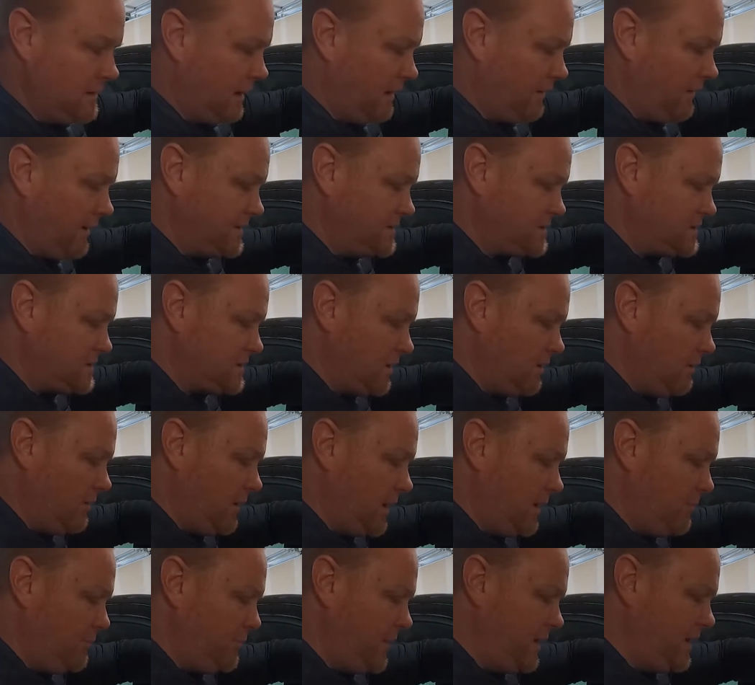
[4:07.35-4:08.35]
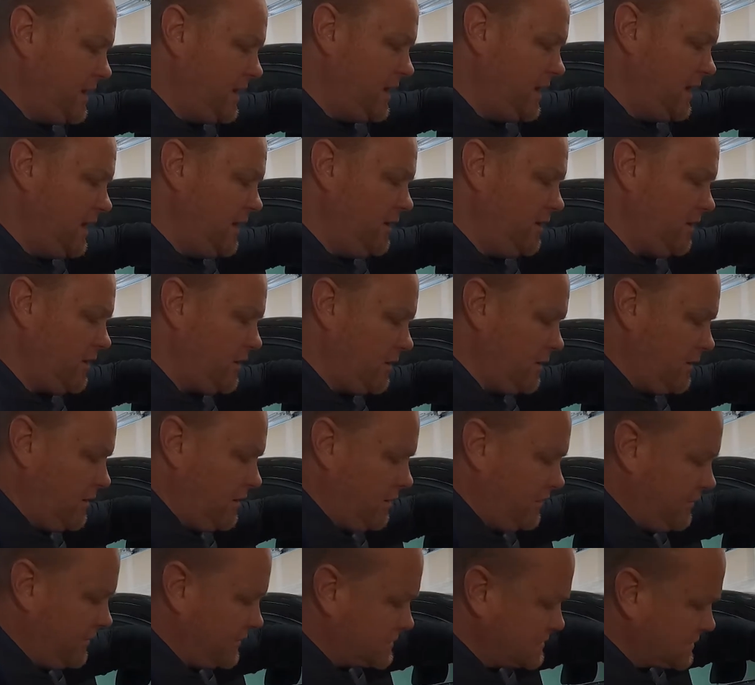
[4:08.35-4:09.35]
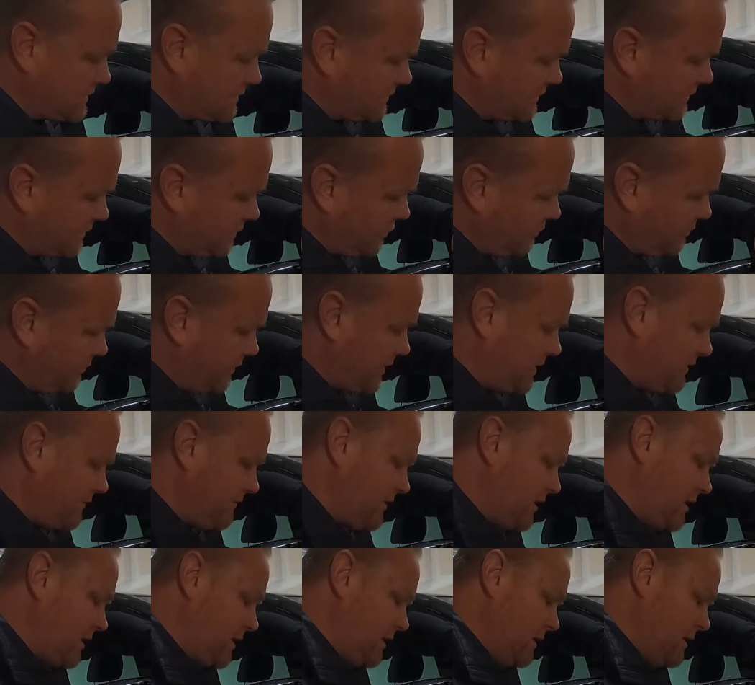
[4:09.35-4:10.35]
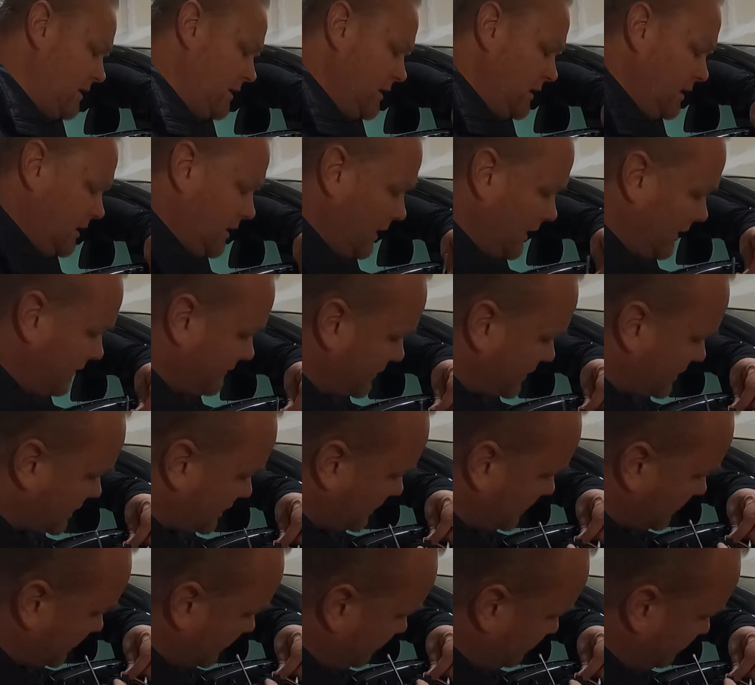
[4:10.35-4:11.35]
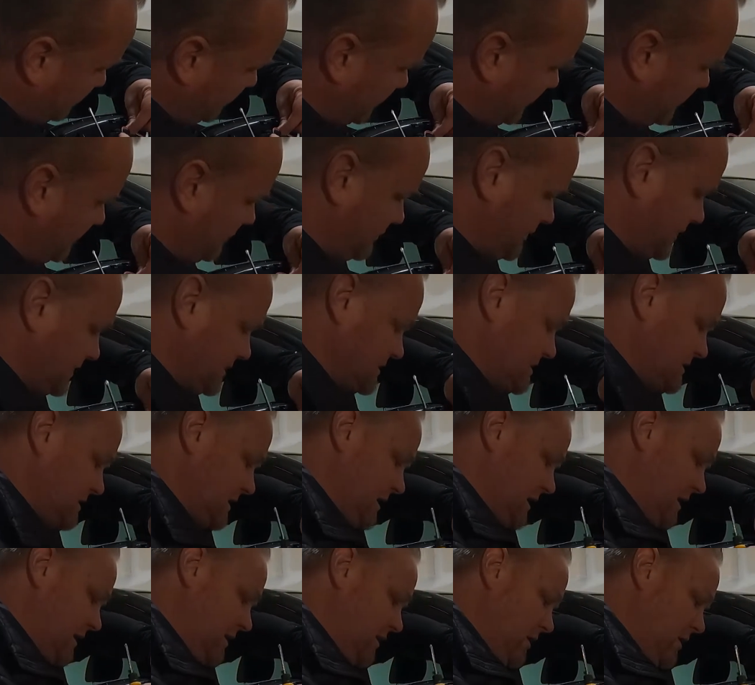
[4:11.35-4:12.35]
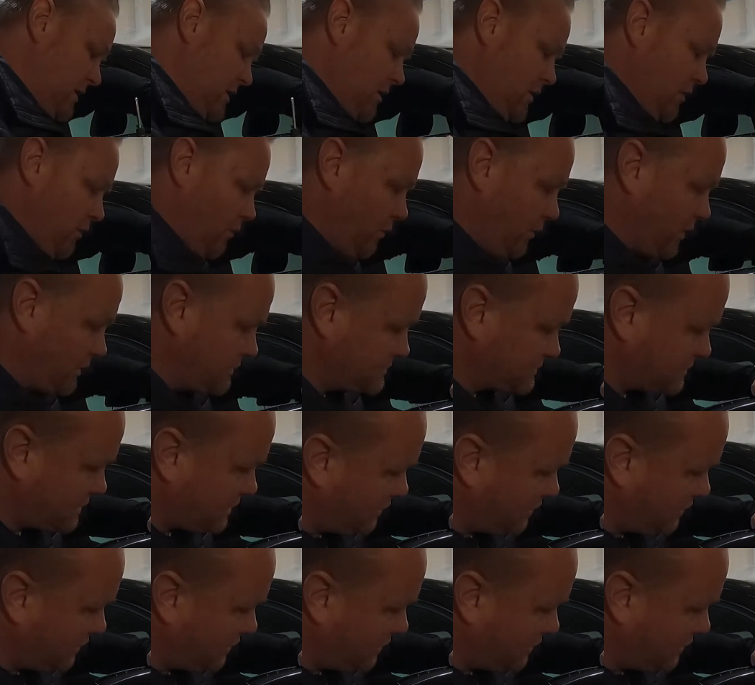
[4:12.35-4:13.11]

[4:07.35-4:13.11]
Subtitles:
All right, so up in here, there's a little bit of a clip that you can see where it's